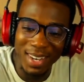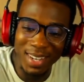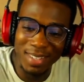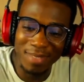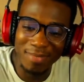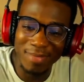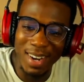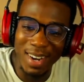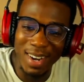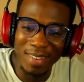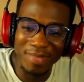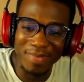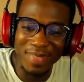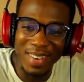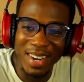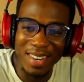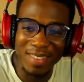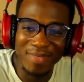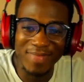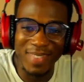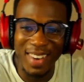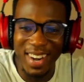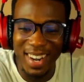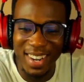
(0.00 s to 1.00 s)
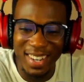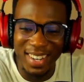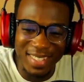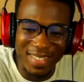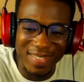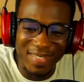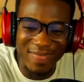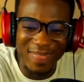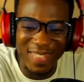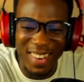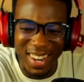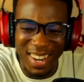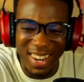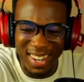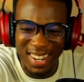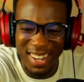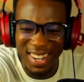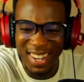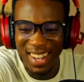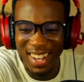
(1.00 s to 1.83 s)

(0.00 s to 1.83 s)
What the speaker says: Okpo, okpo, okpo.